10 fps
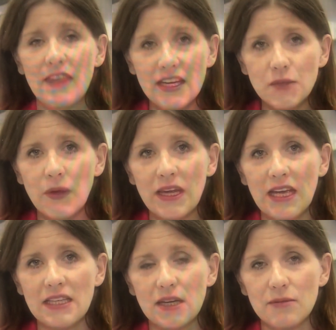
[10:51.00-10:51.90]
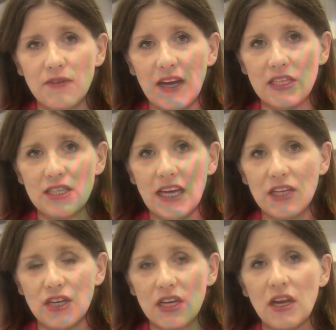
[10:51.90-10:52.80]
this week in terms of
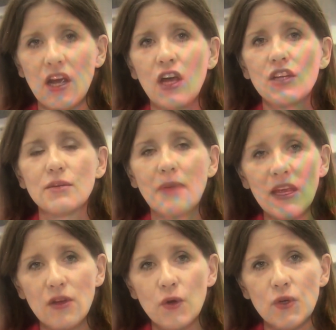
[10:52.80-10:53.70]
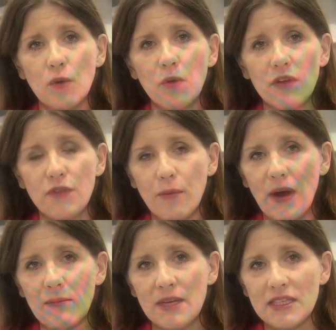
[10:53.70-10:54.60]
legislation to make good on one of the
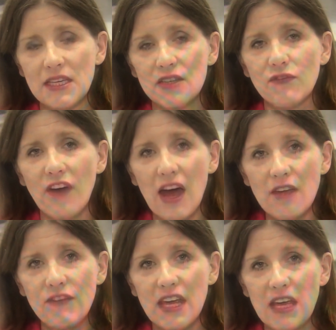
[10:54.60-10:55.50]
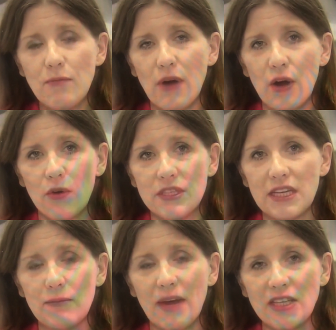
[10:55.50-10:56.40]
Prime Minister's 5 key
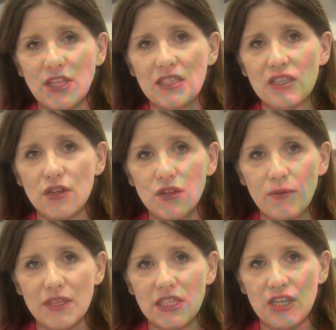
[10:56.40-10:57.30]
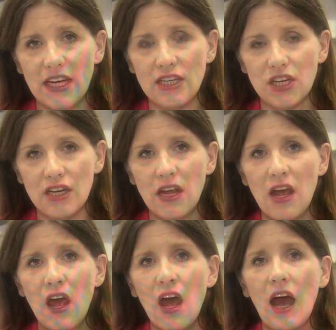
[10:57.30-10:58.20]
priority pledges to the British nation.
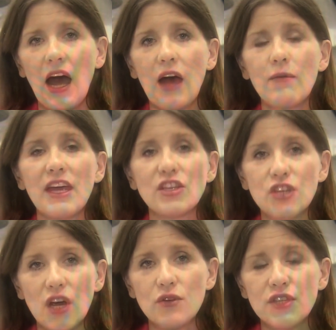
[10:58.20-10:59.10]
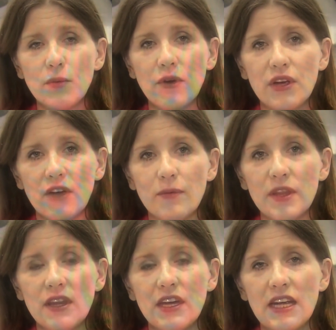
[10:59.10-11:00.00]
It shows that we're a
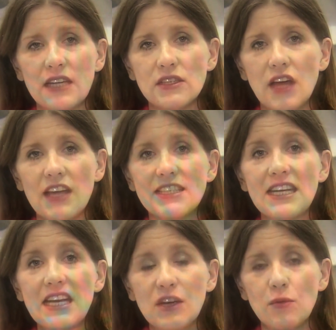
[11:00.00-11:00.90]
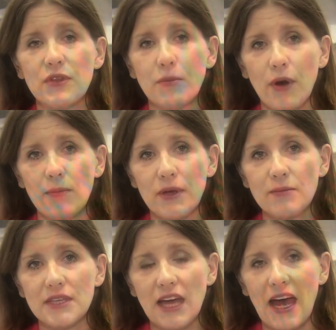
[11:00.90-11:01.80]
government that is dealing with the
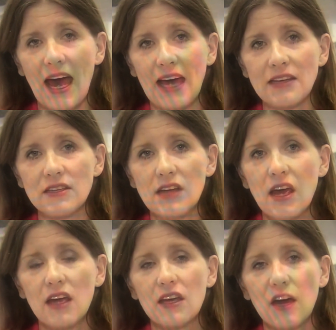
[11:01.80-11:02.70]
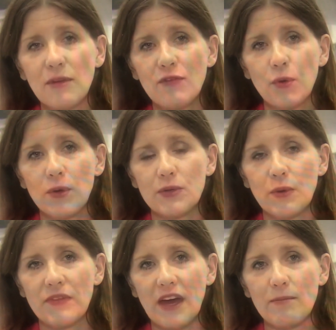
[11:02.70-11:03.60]
problems at hand, coming forward
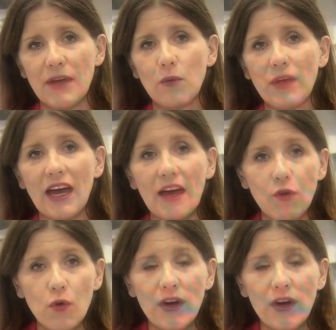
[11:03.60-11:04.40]
with that bill. We have